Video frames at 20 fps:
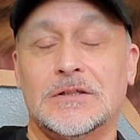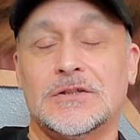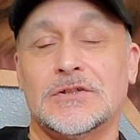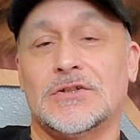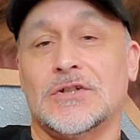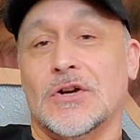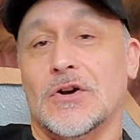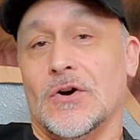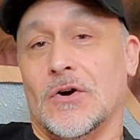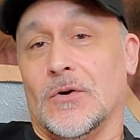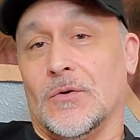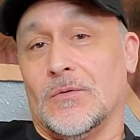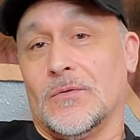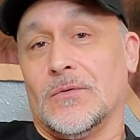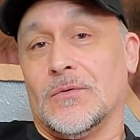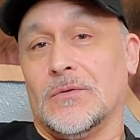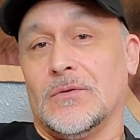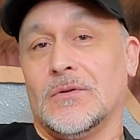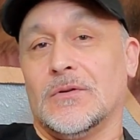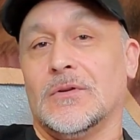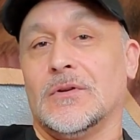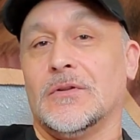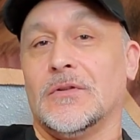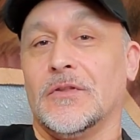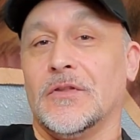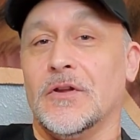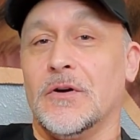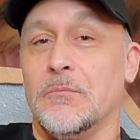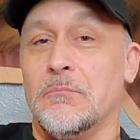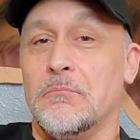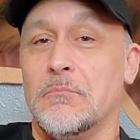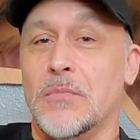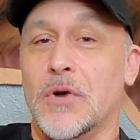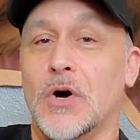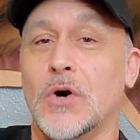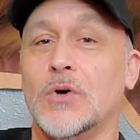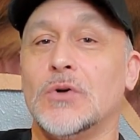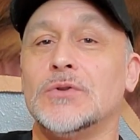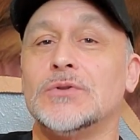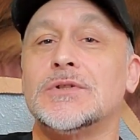So, the
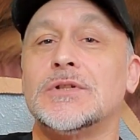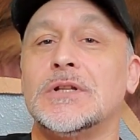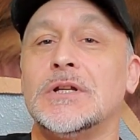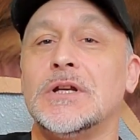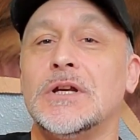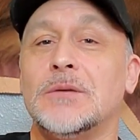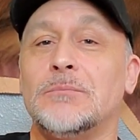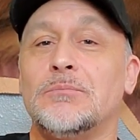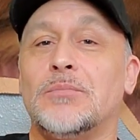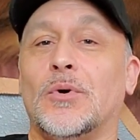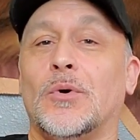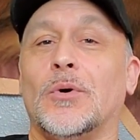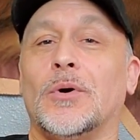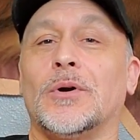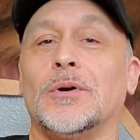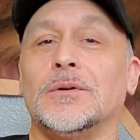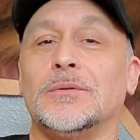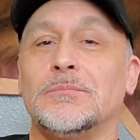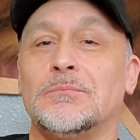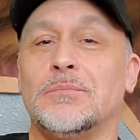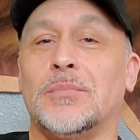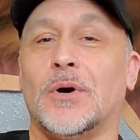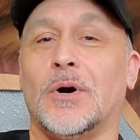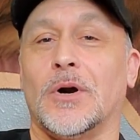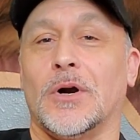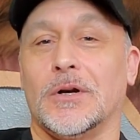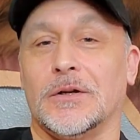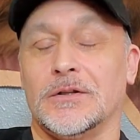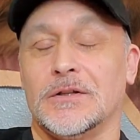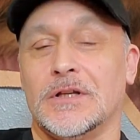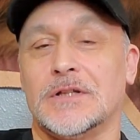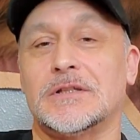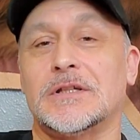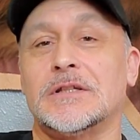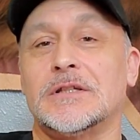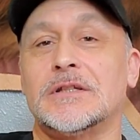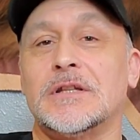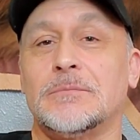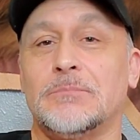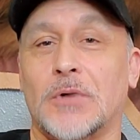most important part, and this
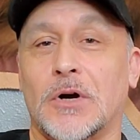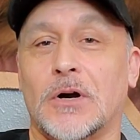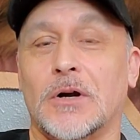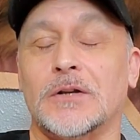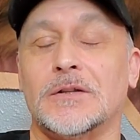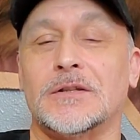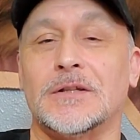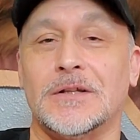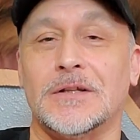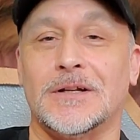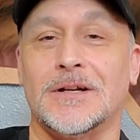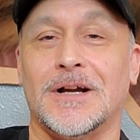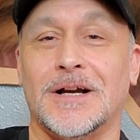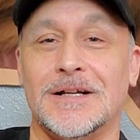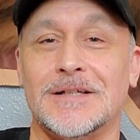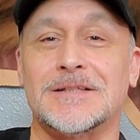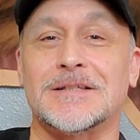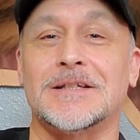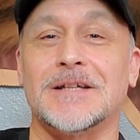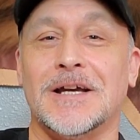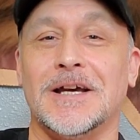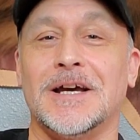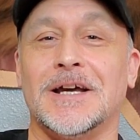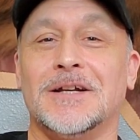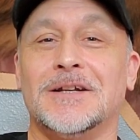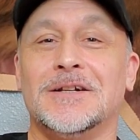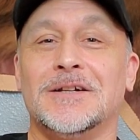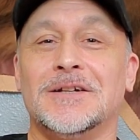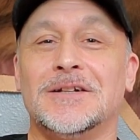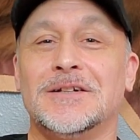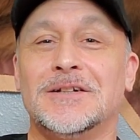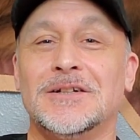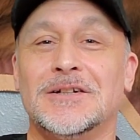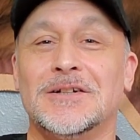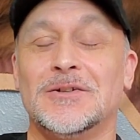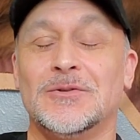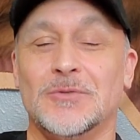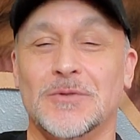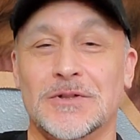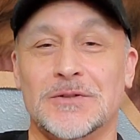is the part that I said
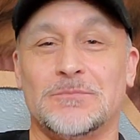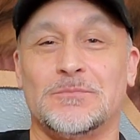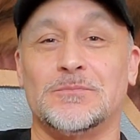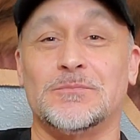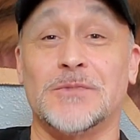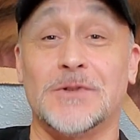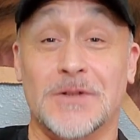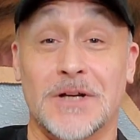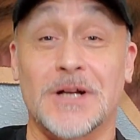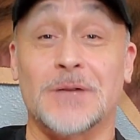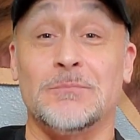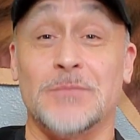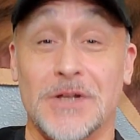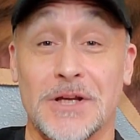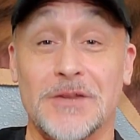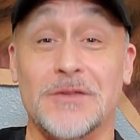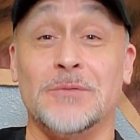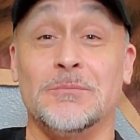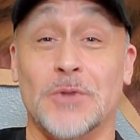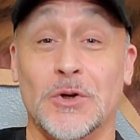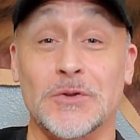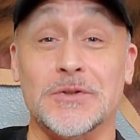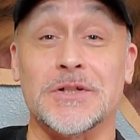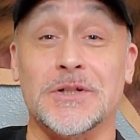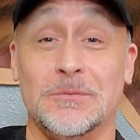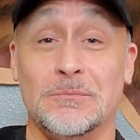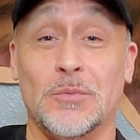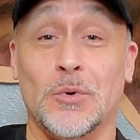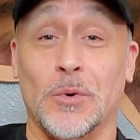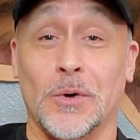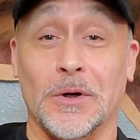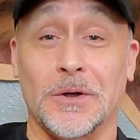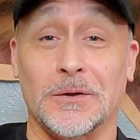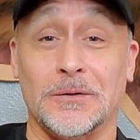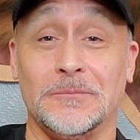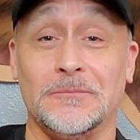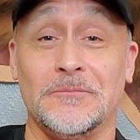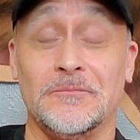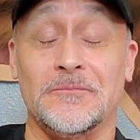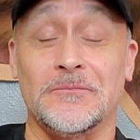was going to be the most important,
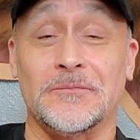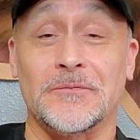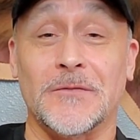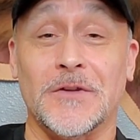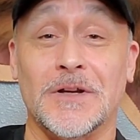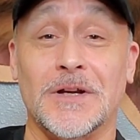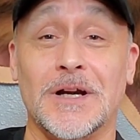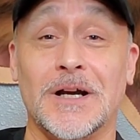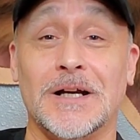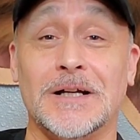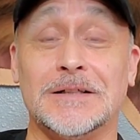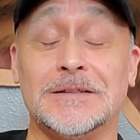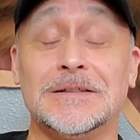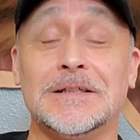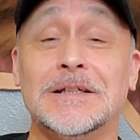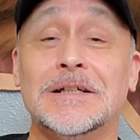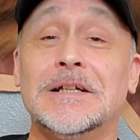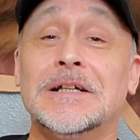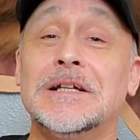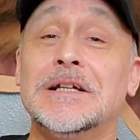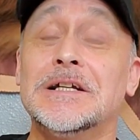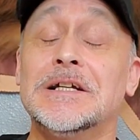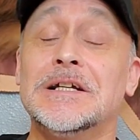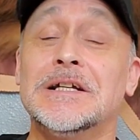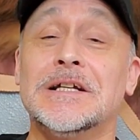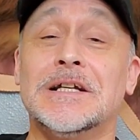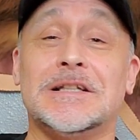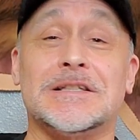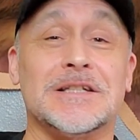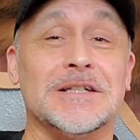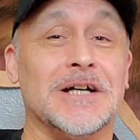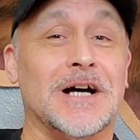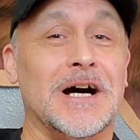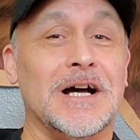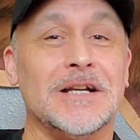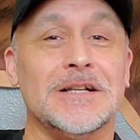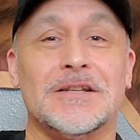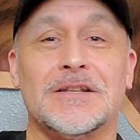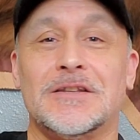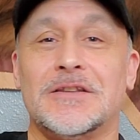you guys, it's
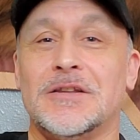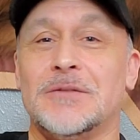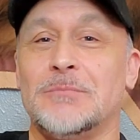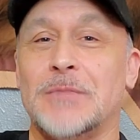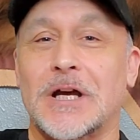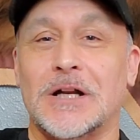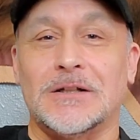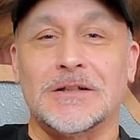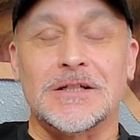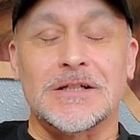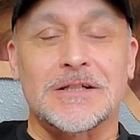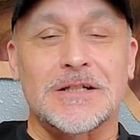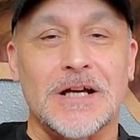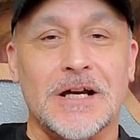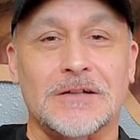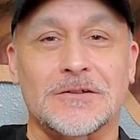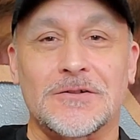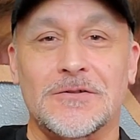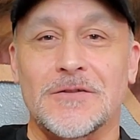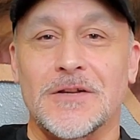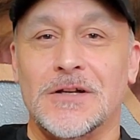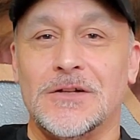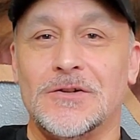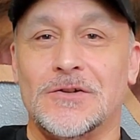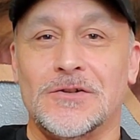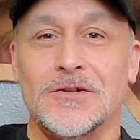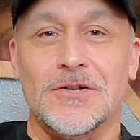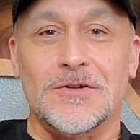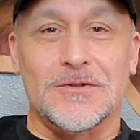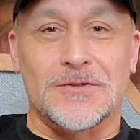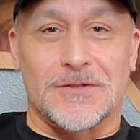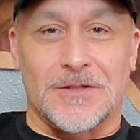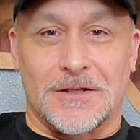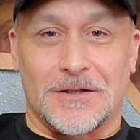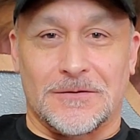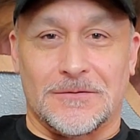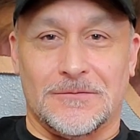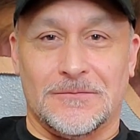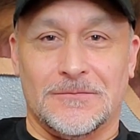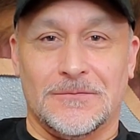not the metal detector that you're
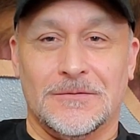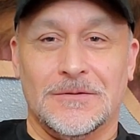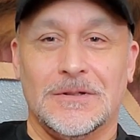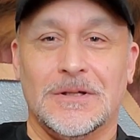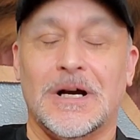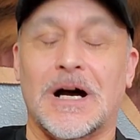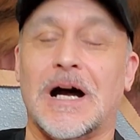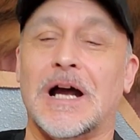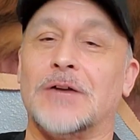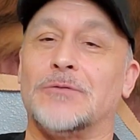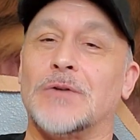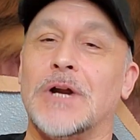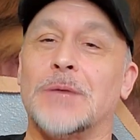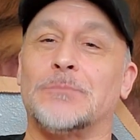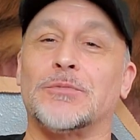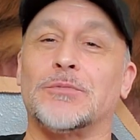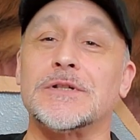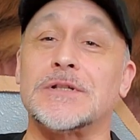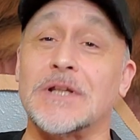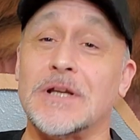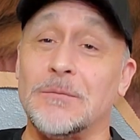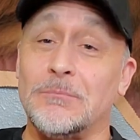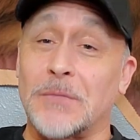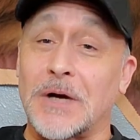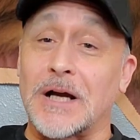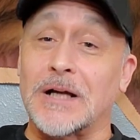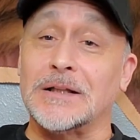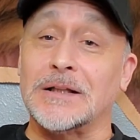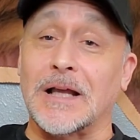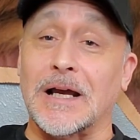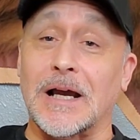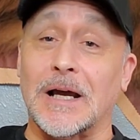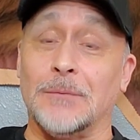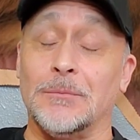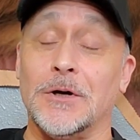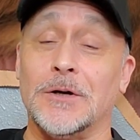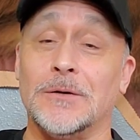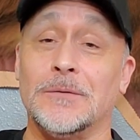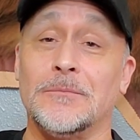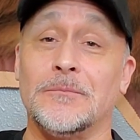using. I represent MINELAB.